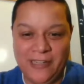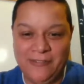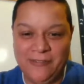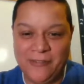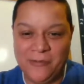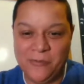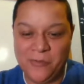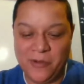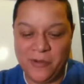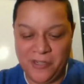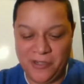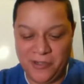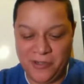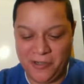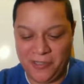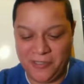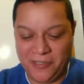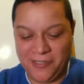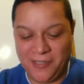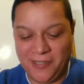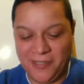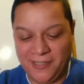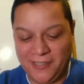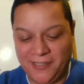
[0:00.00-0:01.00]
even when you're
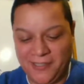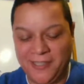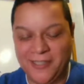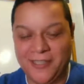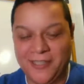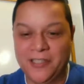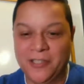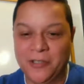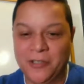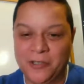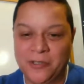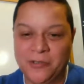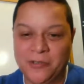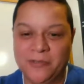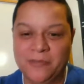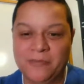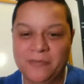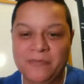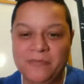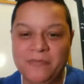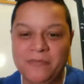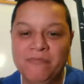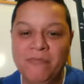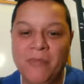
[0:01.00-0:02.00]
exhausted in those
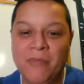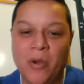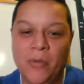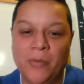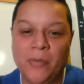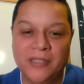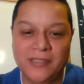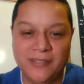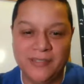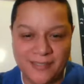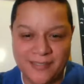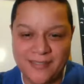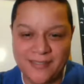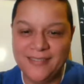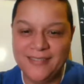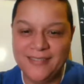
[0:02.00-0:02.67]
moments.